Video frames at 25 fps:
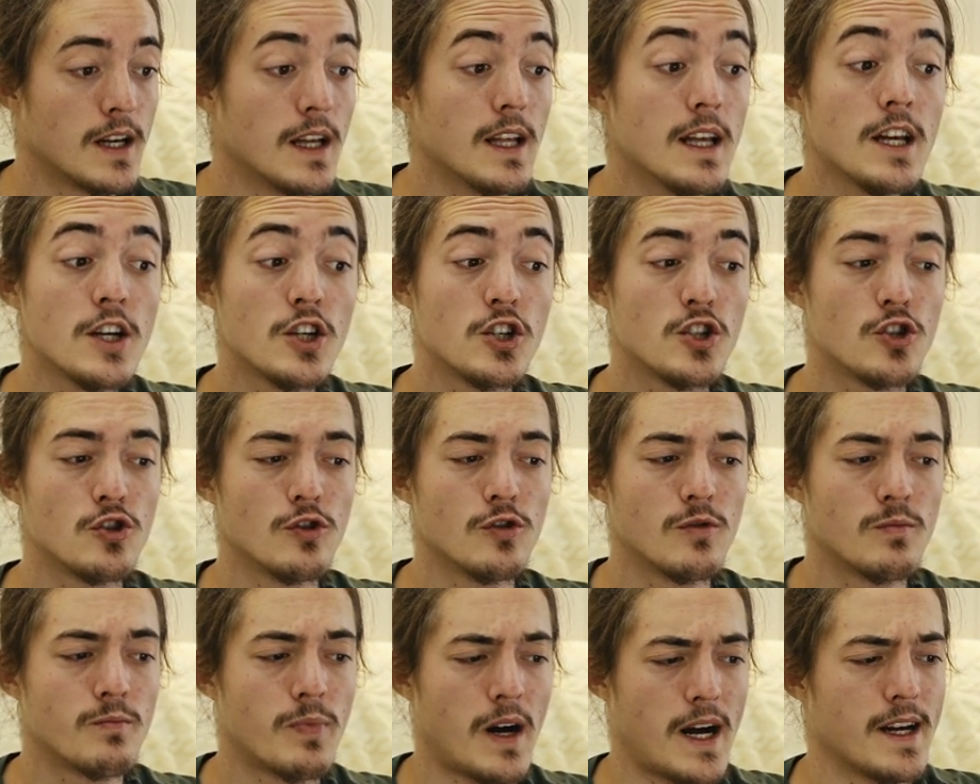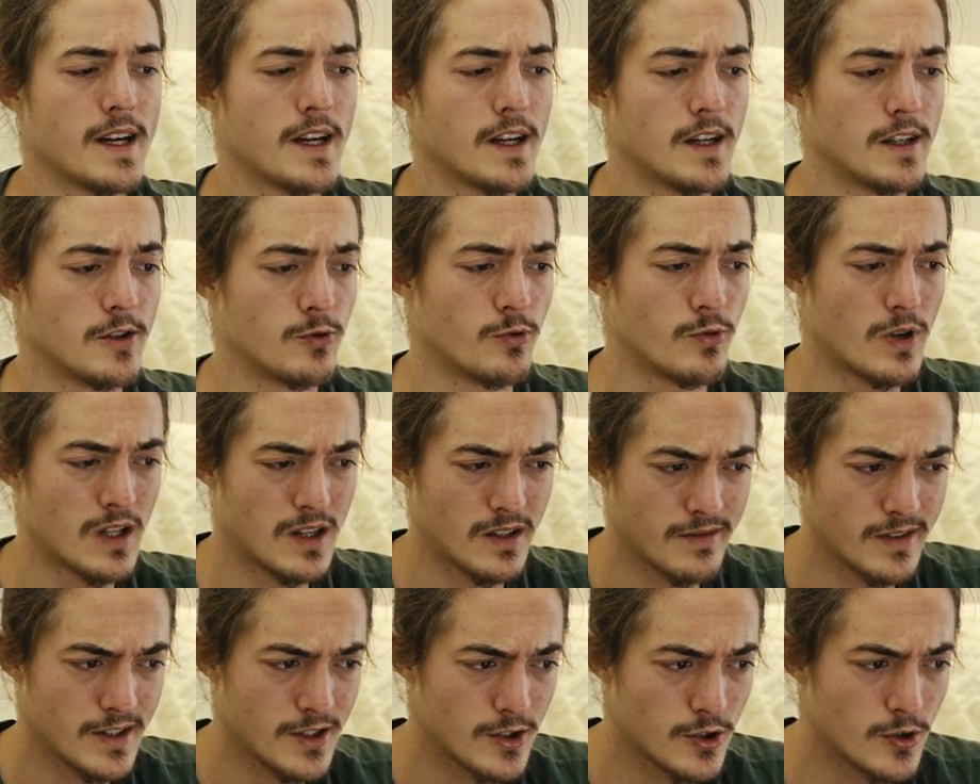issued by a
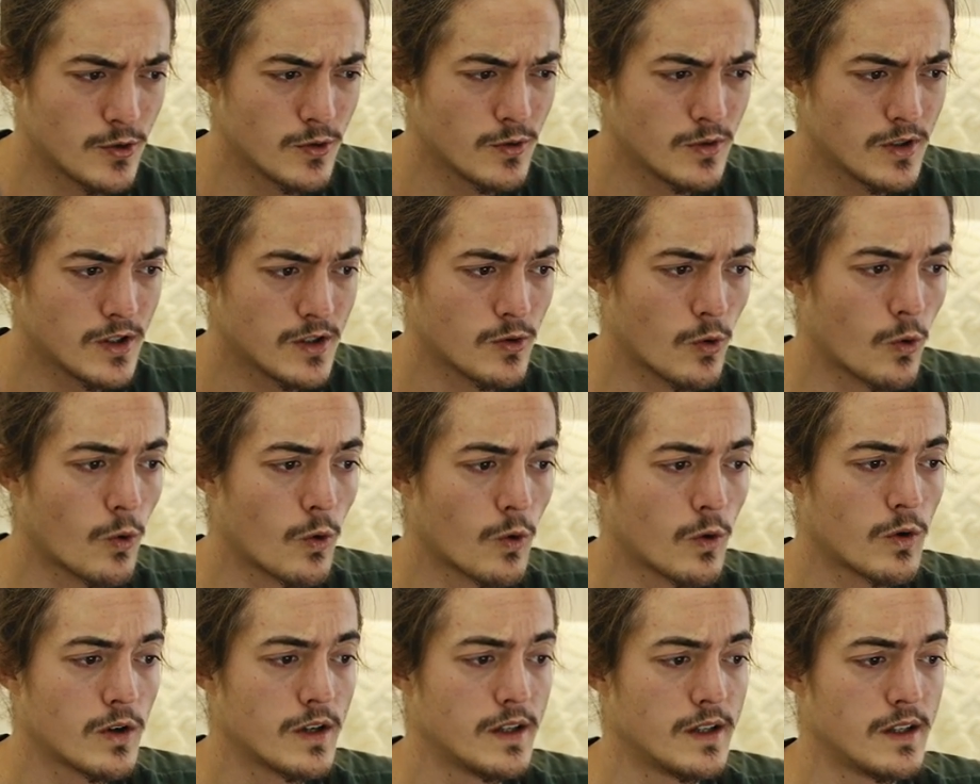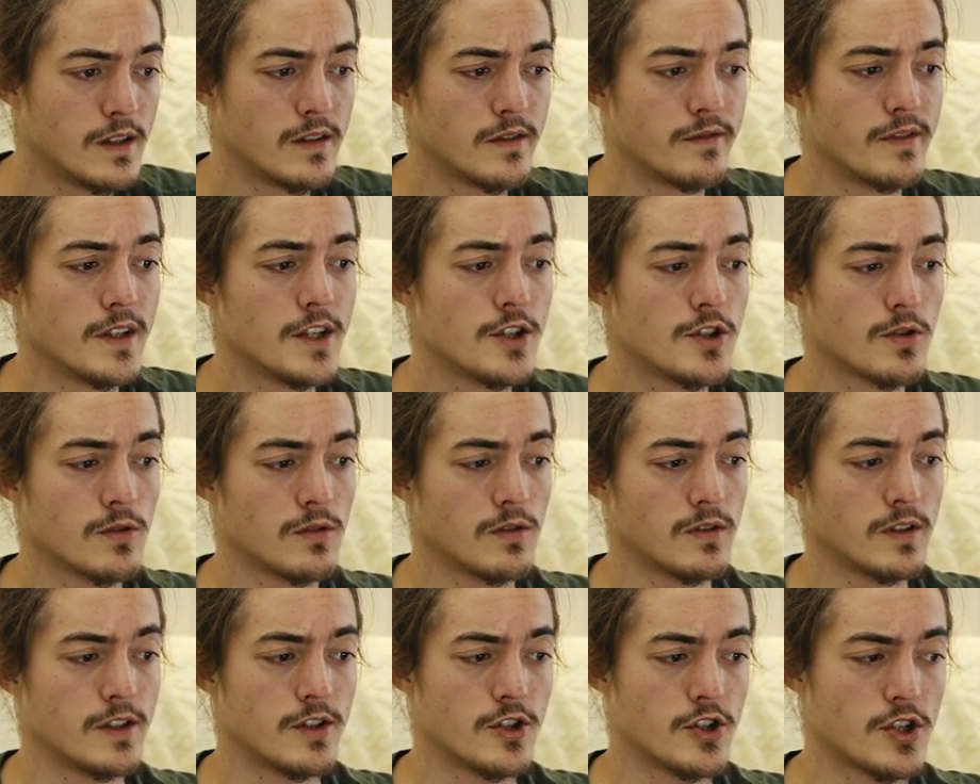relevant unit or an
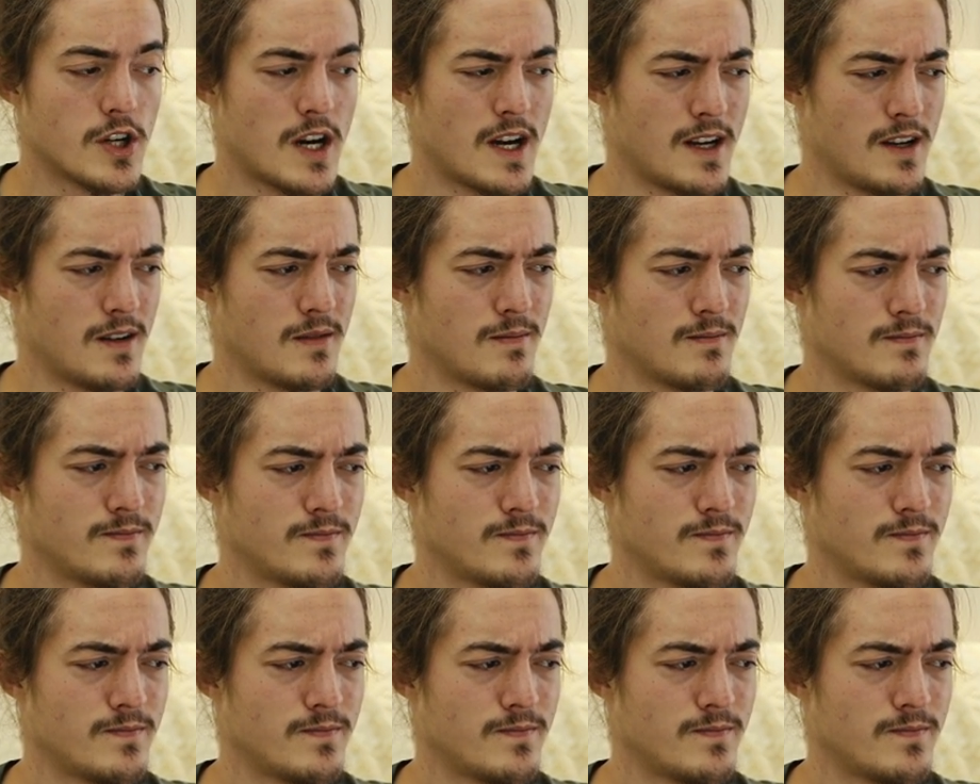individual in China.